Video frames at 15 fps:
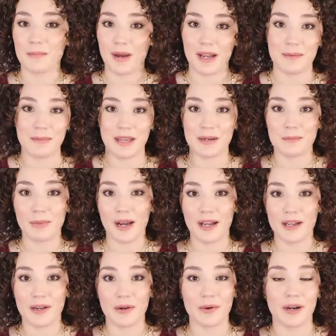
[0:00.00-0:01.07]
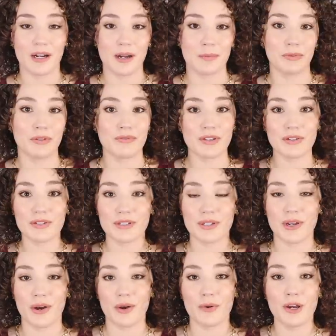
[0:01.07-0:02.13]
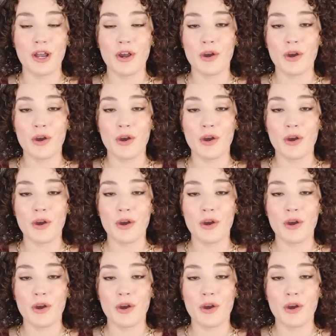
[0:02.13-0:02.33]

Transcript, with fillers: My Main Bio a couple of years ago,